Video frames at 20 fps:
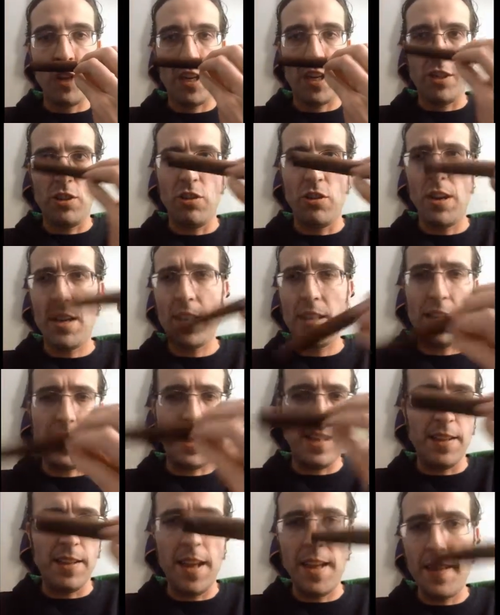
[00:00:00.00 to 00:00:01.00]
like a
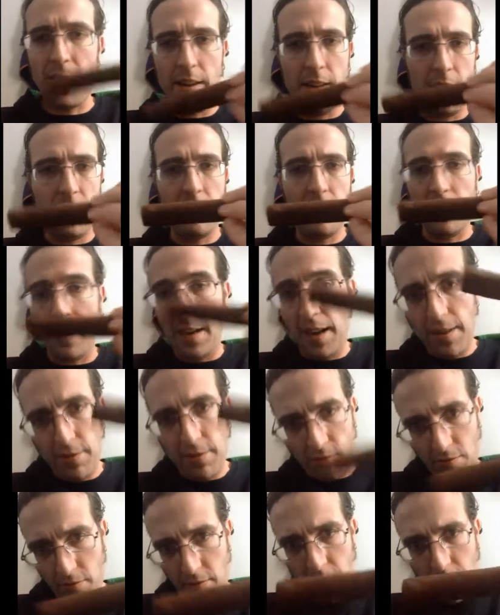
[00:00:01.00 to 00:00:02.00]
chocolatey leather, just a
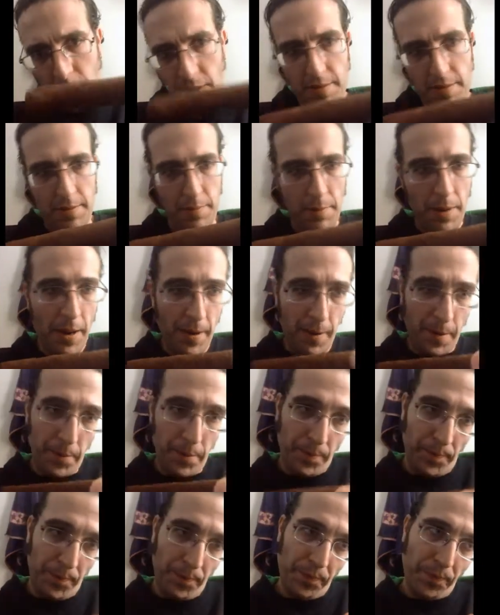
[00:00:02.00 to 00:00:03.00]
nice creamy
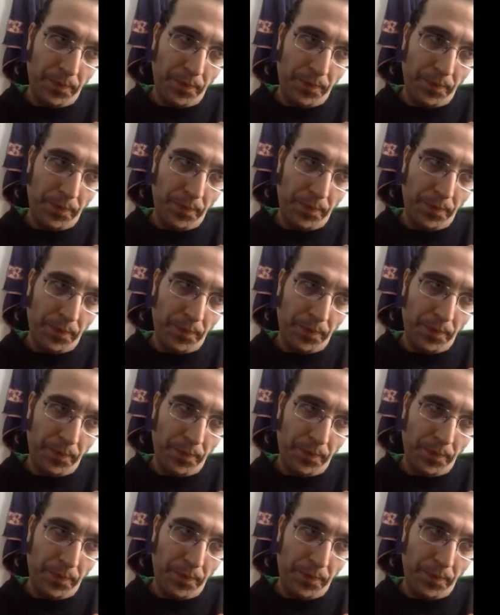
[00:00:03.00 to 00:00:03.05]
smell.